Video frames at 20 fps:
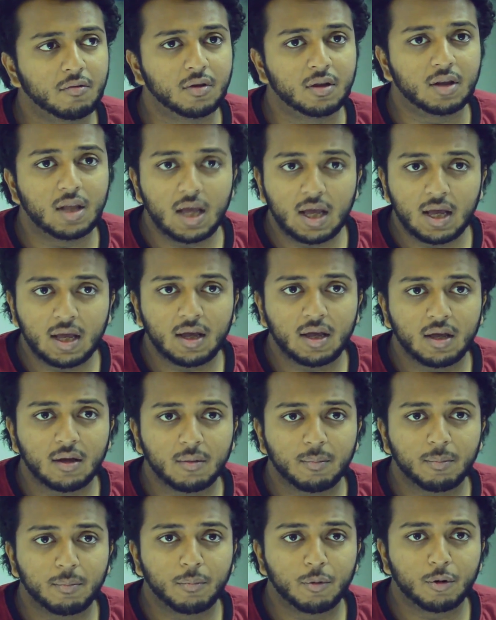they
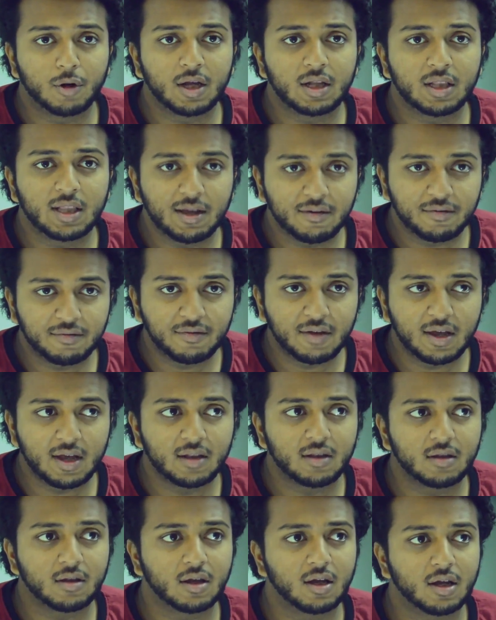putting their
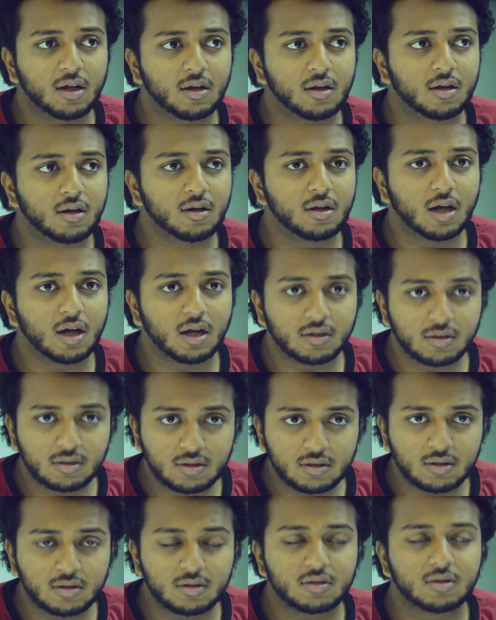faith in
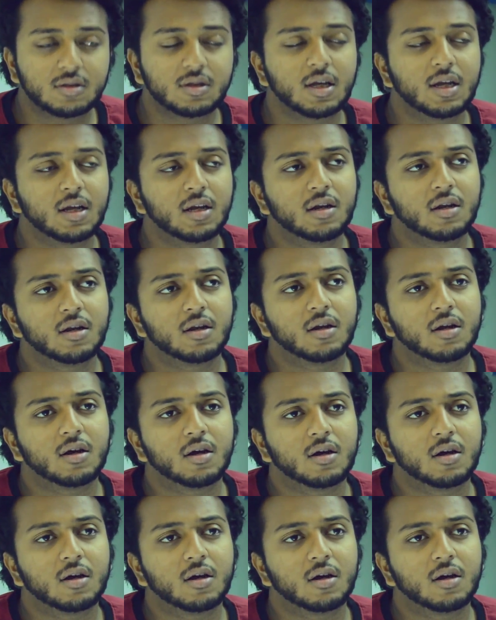youngsters, in